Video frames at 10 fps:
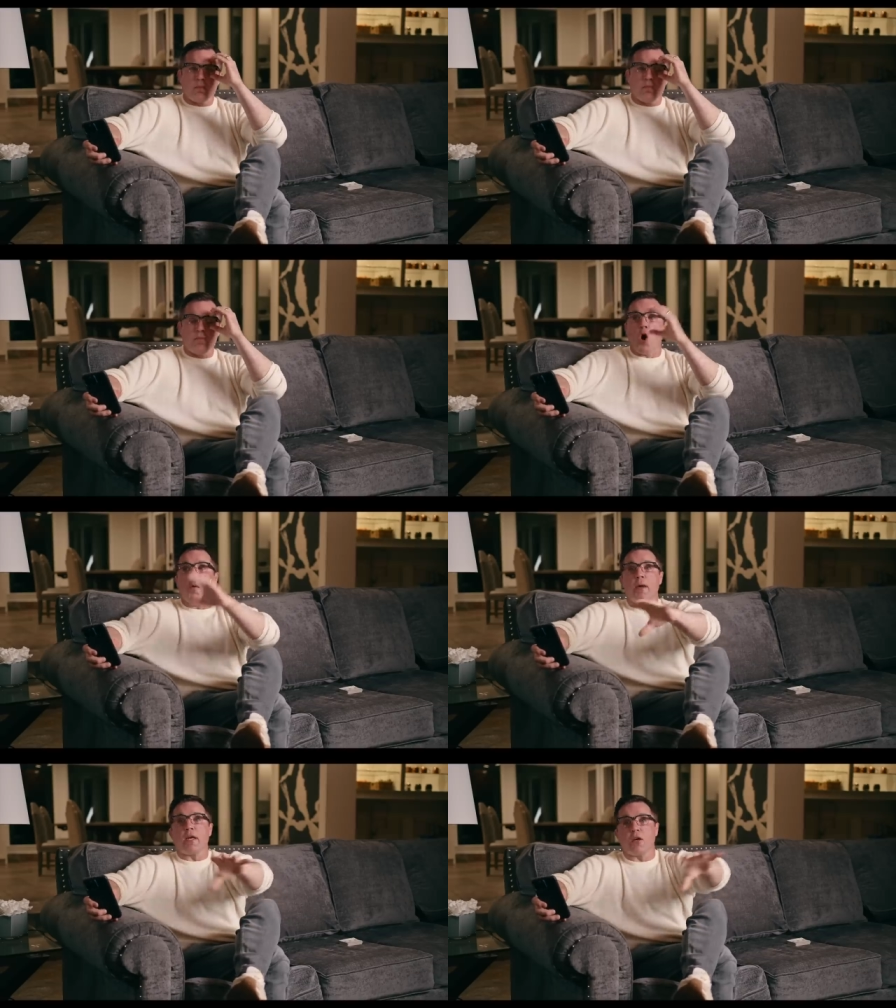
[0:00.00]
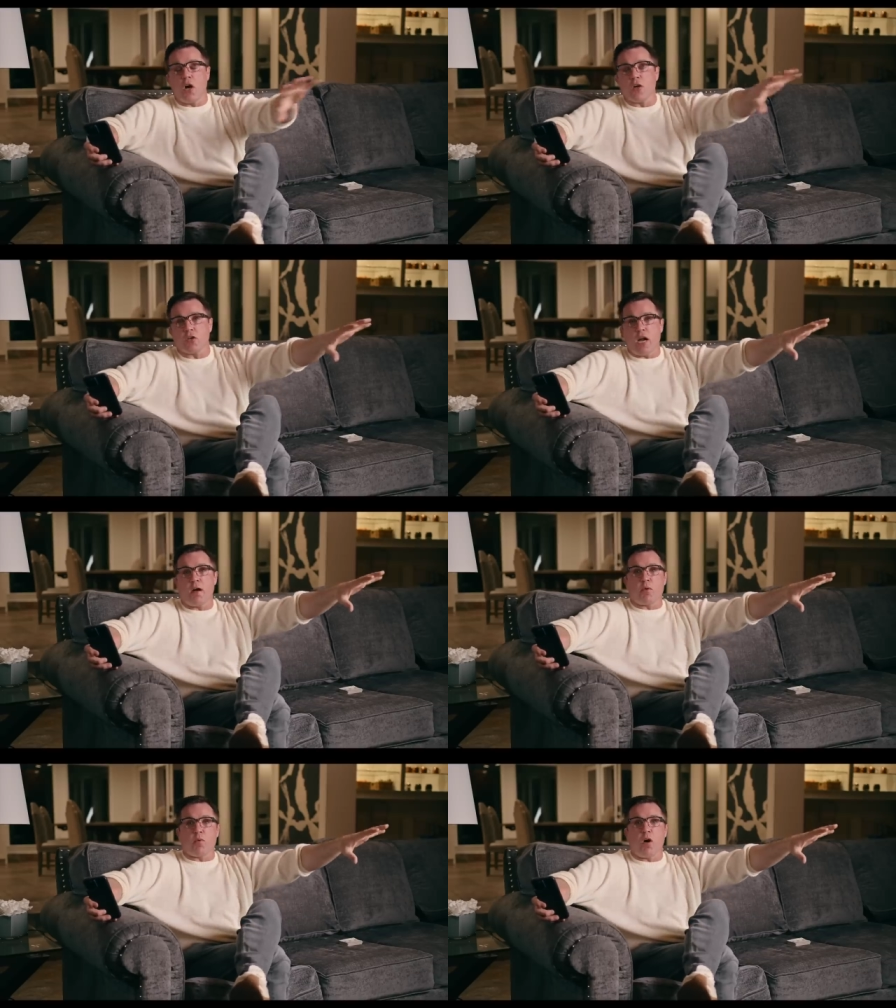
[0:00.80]
Nobody calls
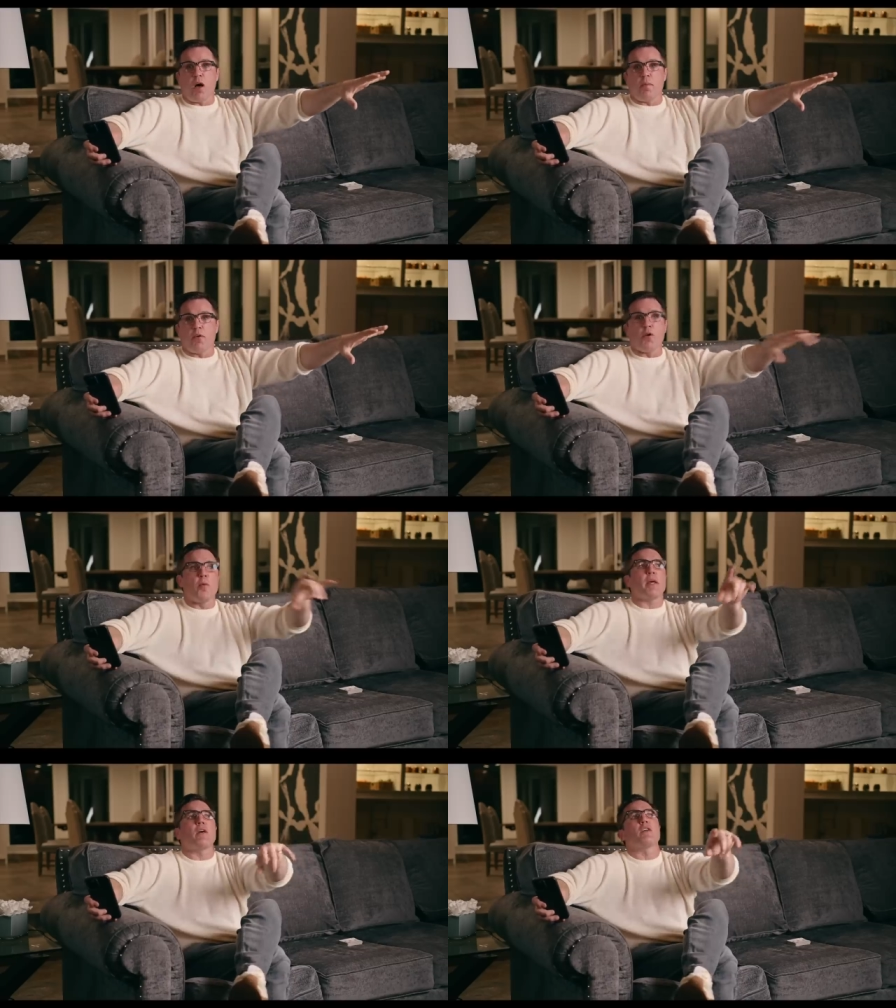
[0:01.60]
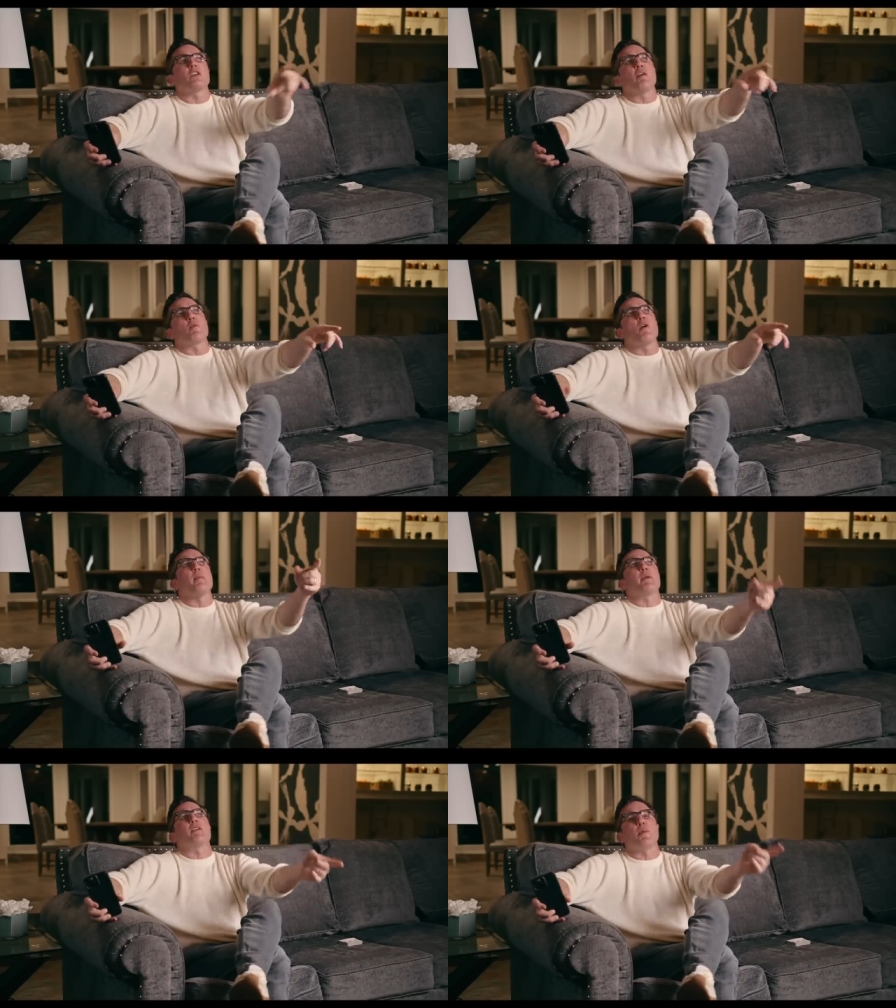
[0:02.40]
out Merab. Nobody calls out
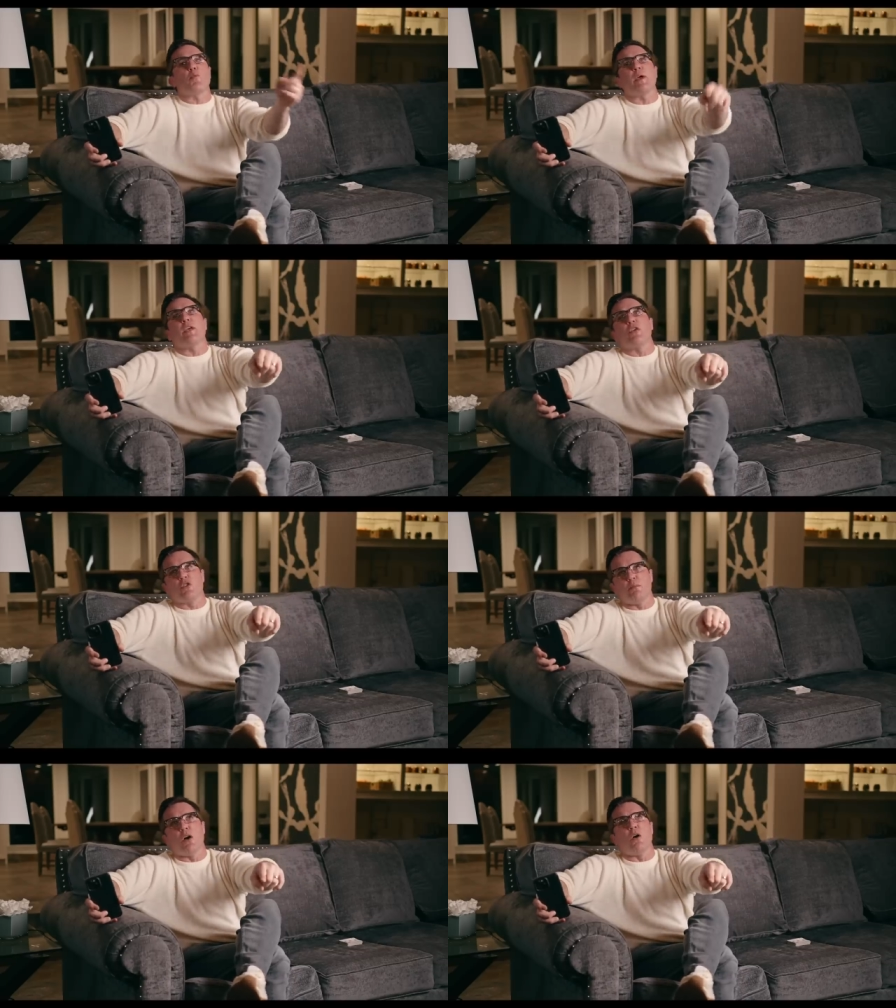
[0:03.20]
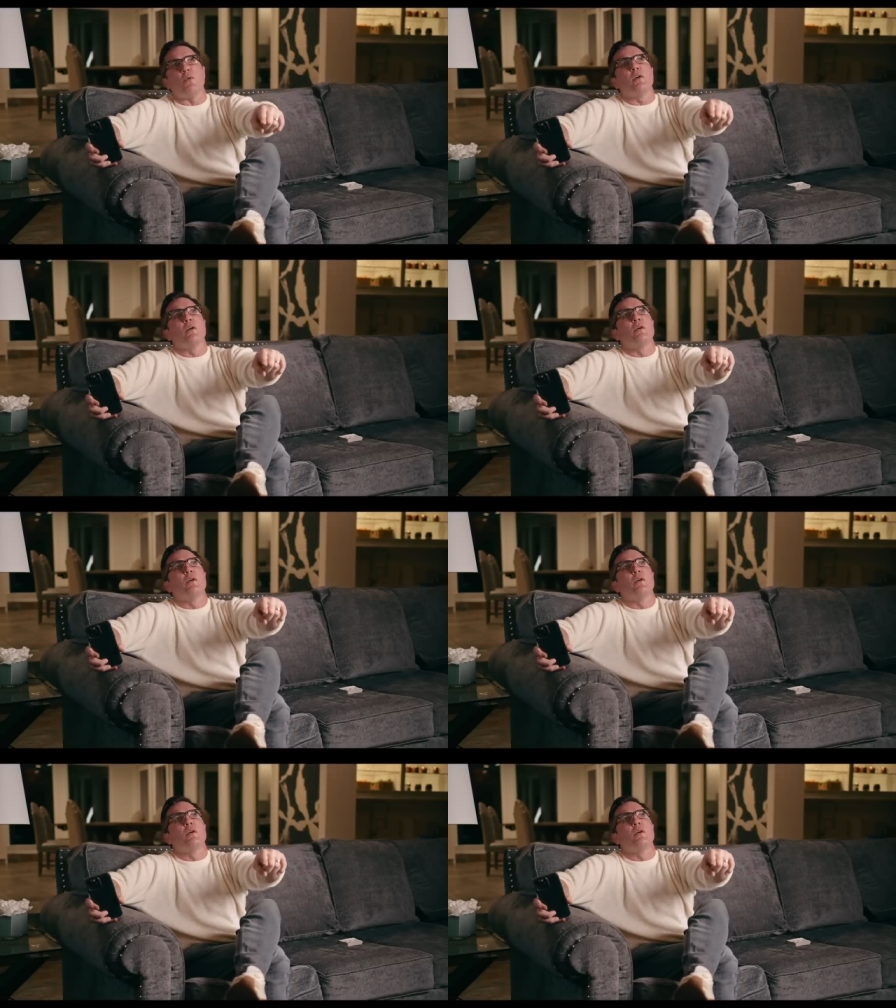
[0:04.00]
Merab except Ricky Simón.